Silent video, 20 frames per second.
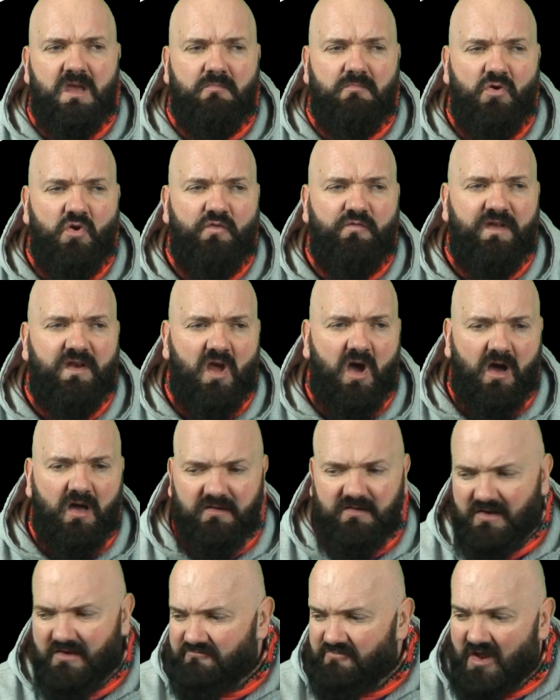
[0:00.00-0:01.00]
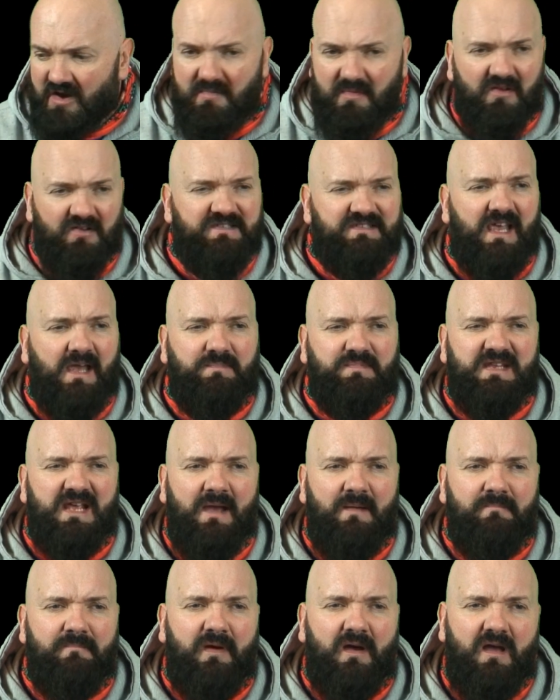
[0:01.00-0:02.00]
Moving on, around about
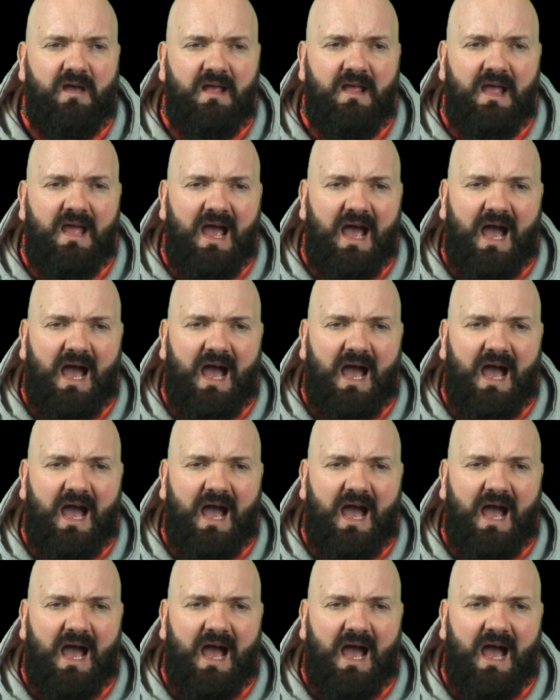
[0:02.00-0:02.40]
September